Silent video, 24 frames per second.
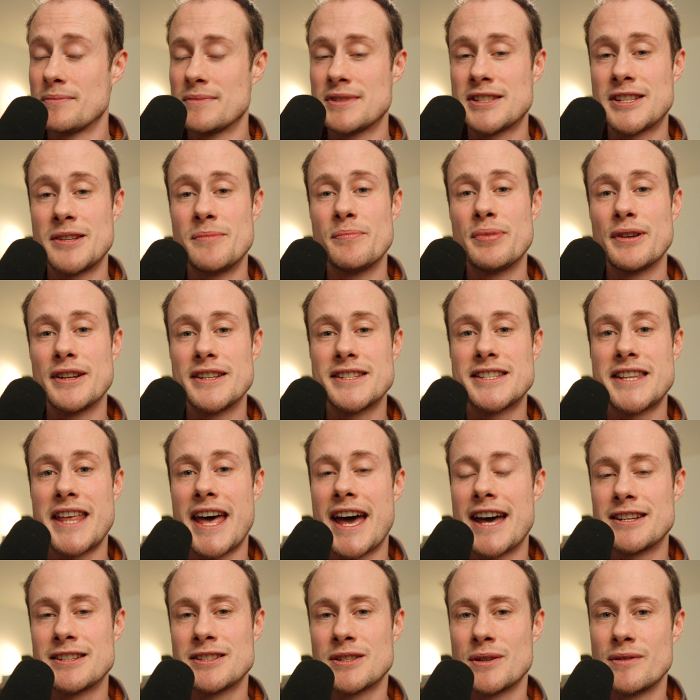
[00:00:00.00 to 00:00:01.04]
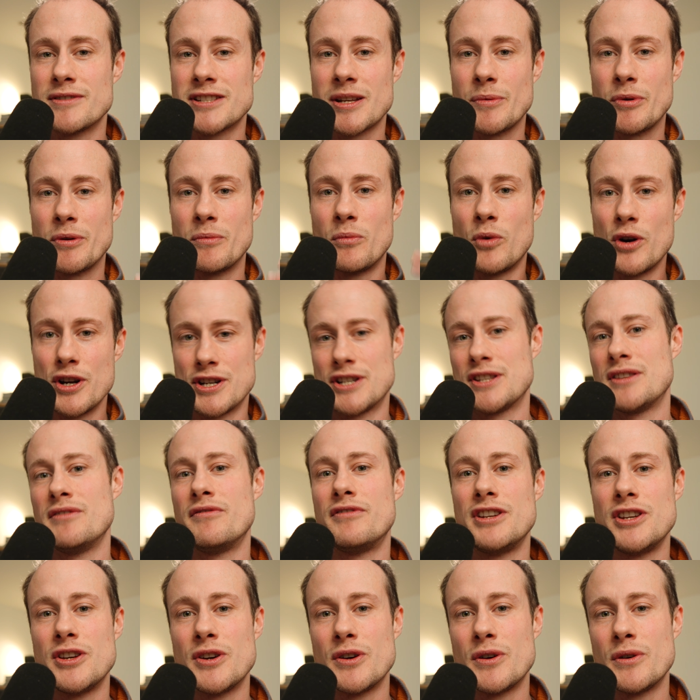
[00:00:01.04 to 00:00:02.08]
Simple as that. So if someone watched the
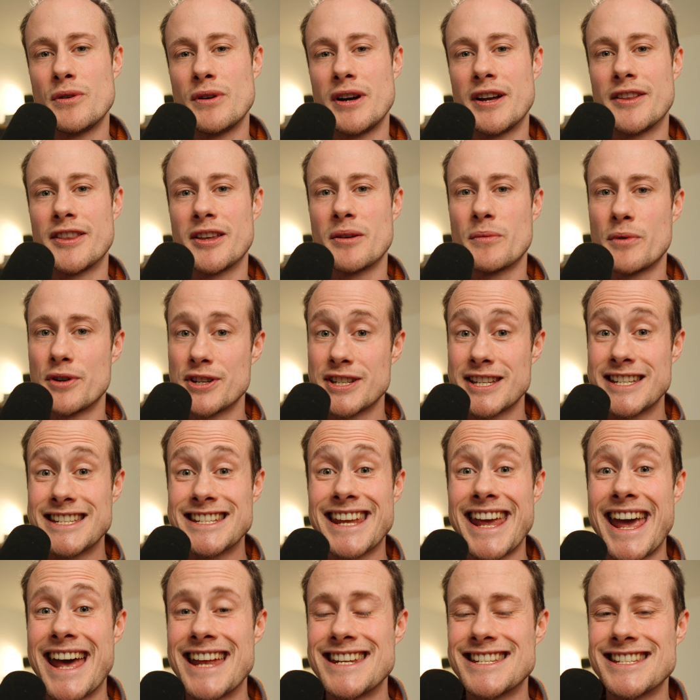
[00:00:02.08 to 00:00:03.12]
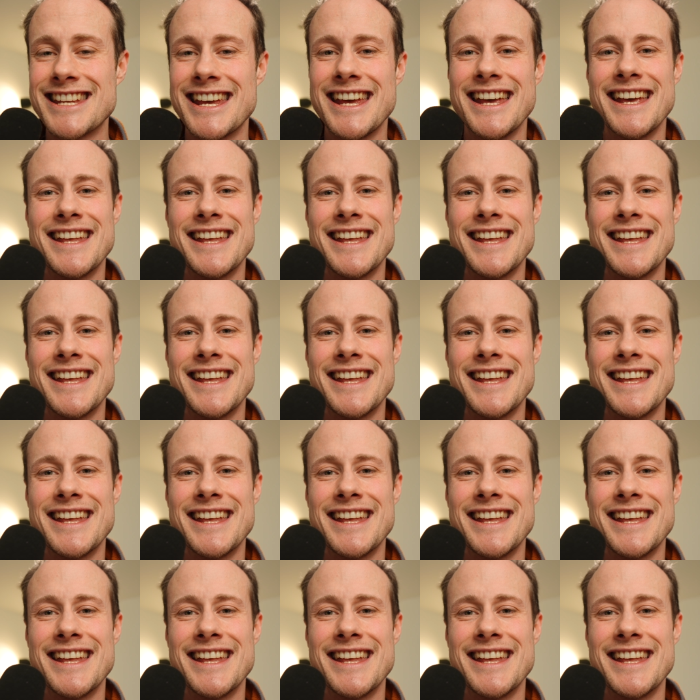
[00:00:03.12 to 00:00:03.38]
video and they wanted to get